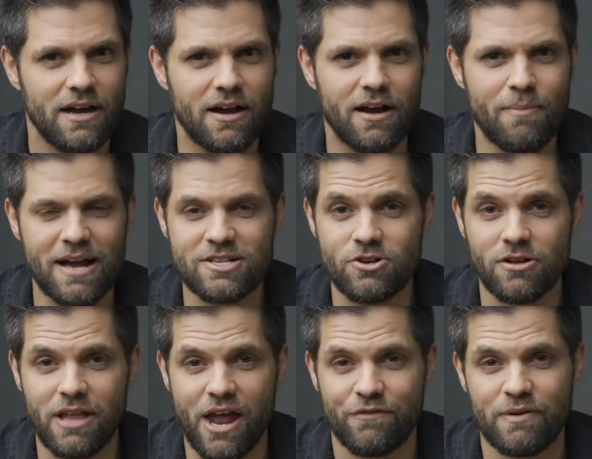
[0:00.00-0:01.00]
I saw a
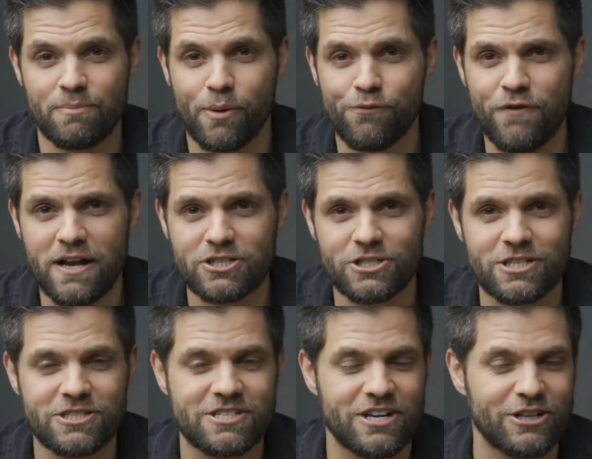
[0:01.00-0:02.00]
lot of
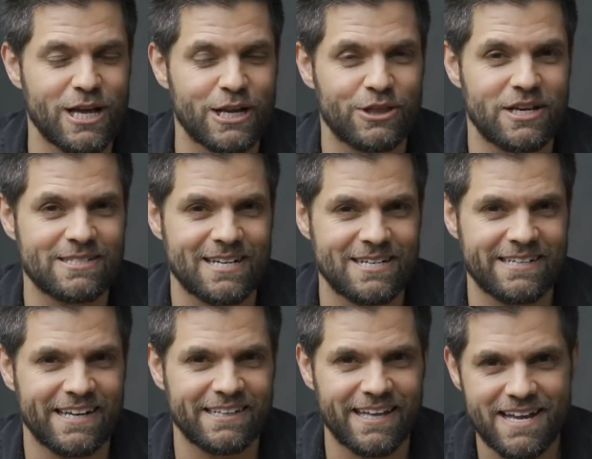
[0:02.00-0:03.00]
imperfections and a lot of things I did
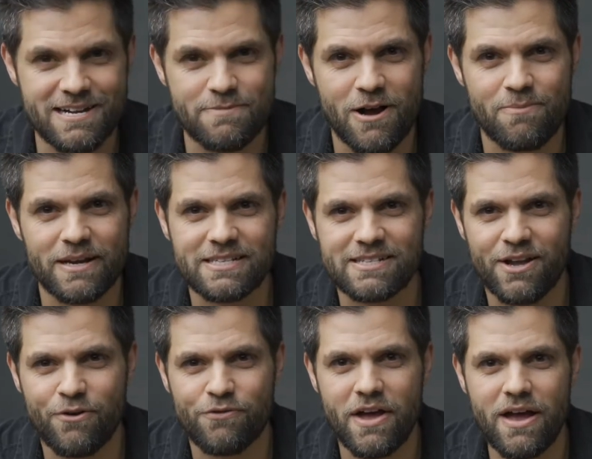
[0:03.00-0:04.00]
not like about
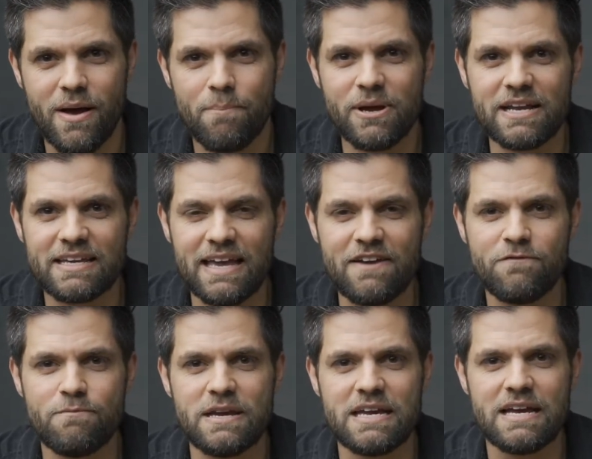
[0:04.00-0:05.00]
myself, but it gave
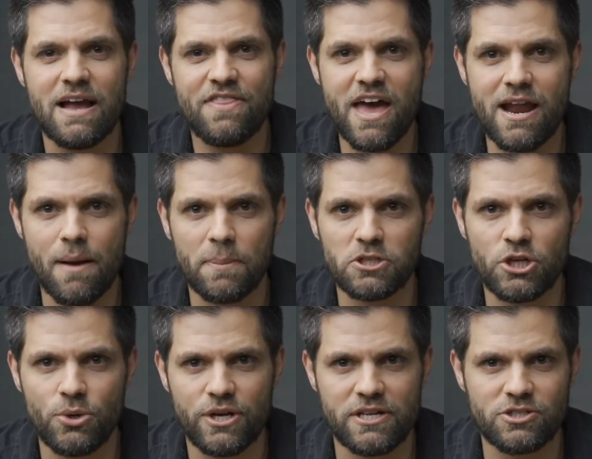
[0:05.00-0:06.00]
me that
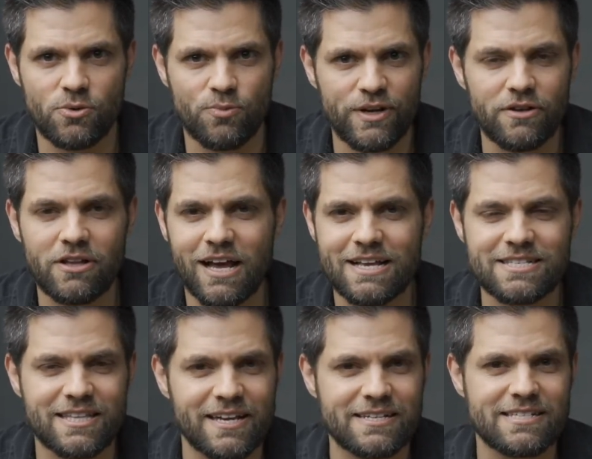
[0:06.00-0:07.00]
opportunity to realize
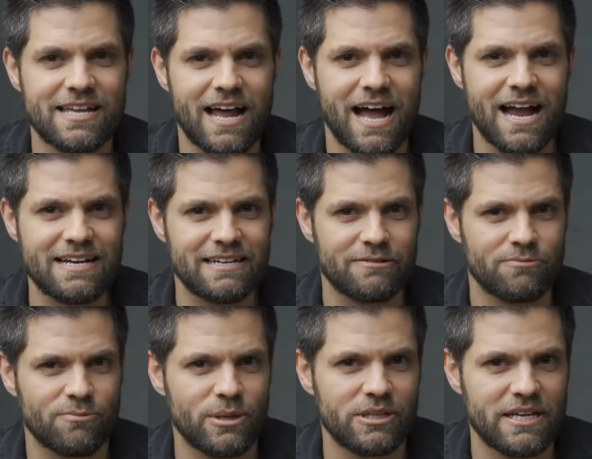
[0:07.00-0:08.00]
things that I didn't
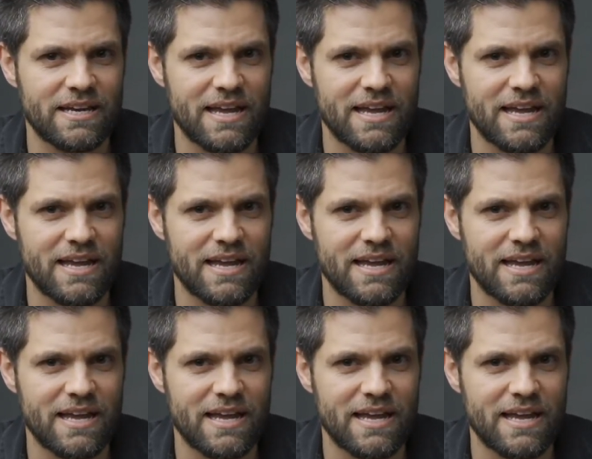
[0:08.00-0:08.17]
really